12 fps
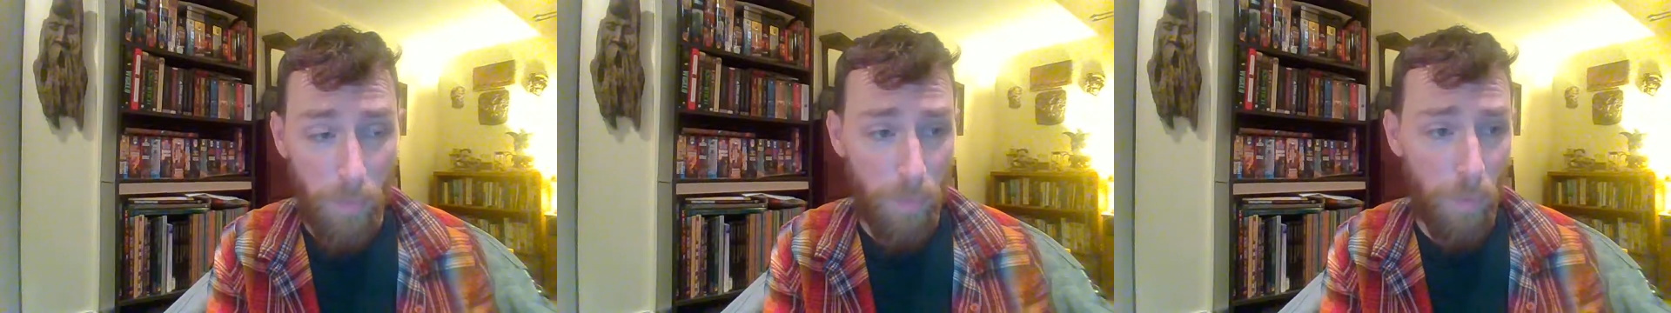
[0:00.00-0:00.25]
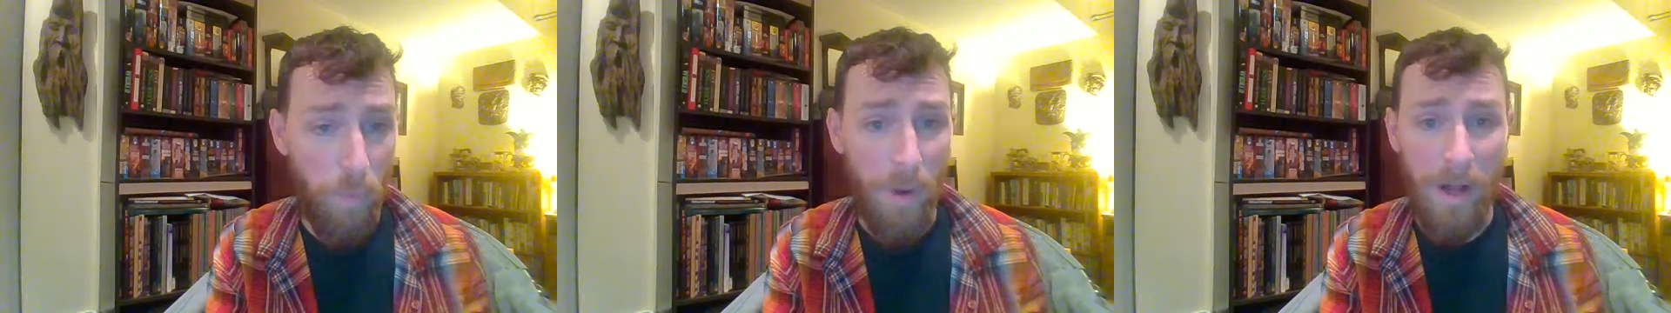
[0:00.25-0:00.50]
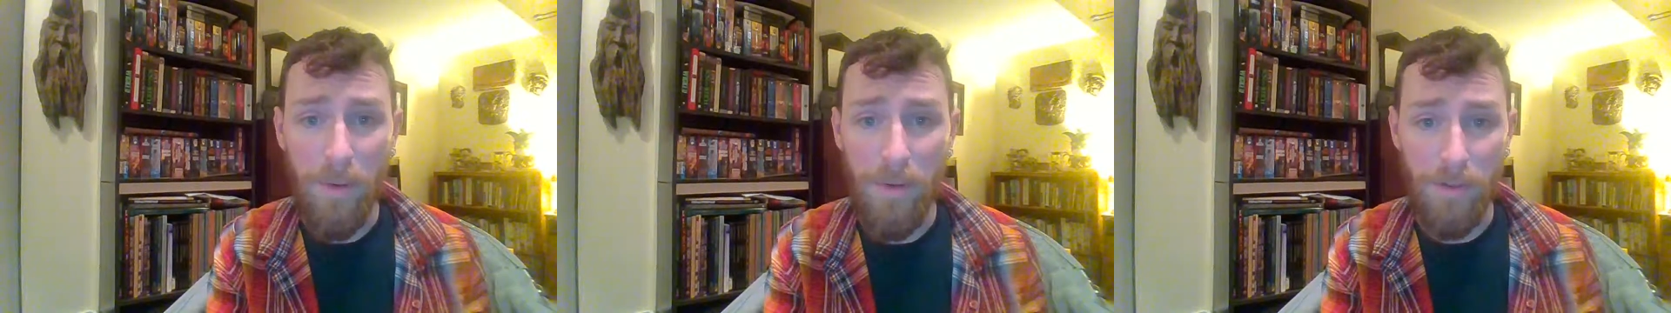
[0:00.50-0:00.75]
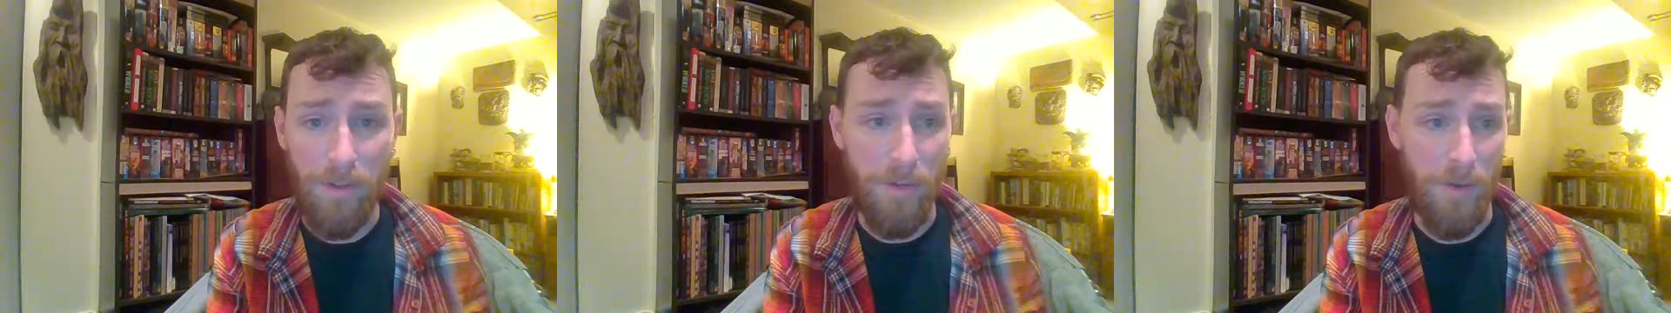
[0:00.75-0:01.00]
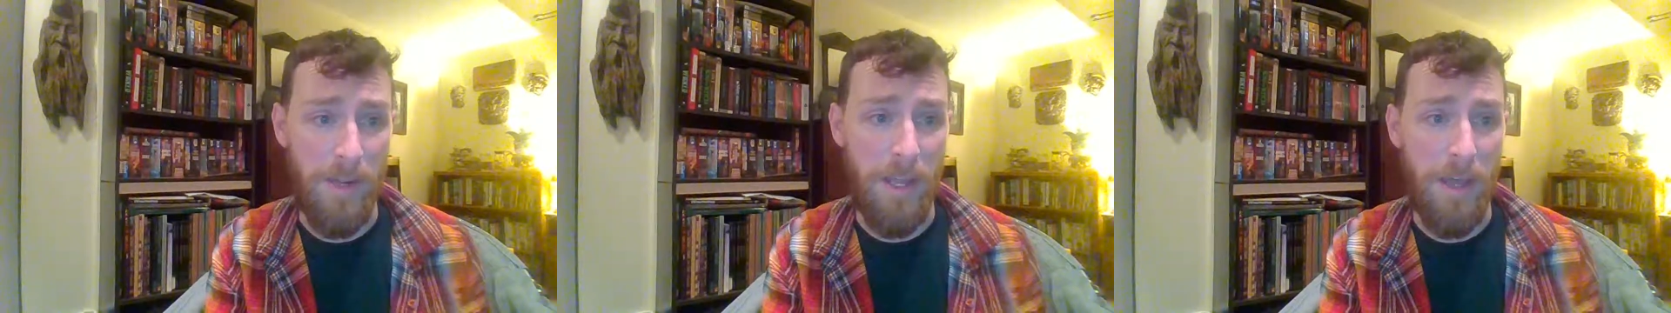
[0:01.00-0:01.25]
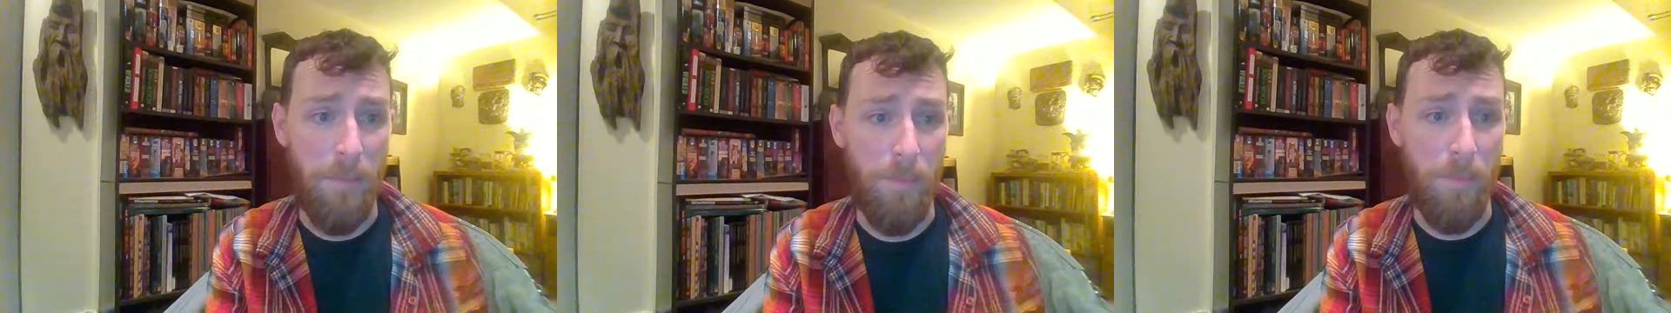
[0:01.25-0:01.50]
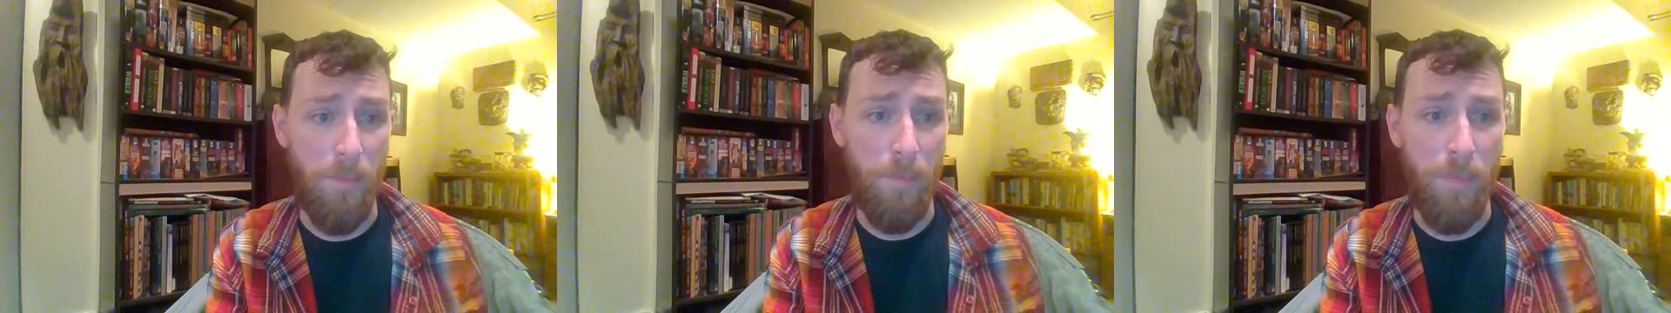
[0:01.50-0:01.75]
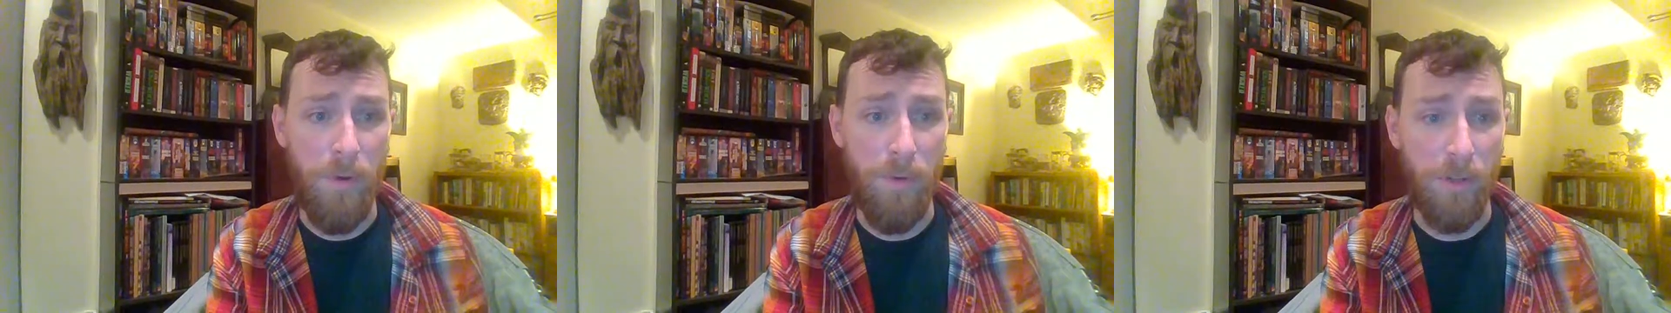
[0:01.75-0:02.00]
While we were growing up,
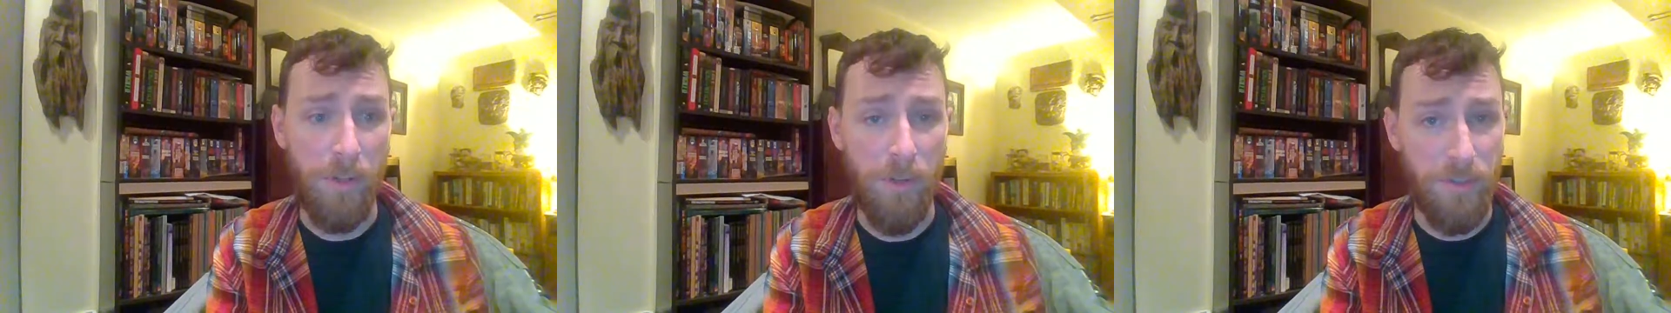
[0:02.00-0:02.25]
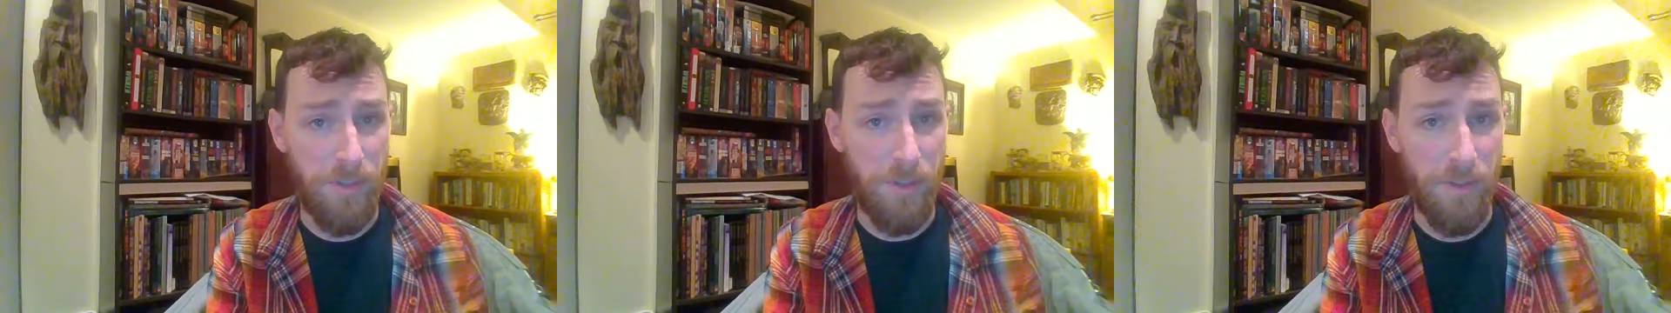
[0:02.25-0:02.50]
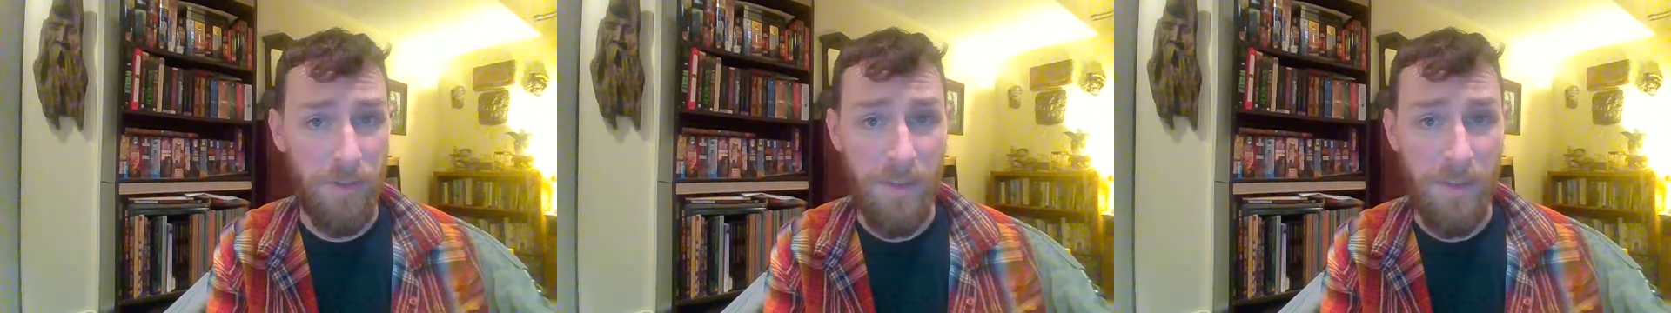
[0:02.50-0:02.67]
we were closer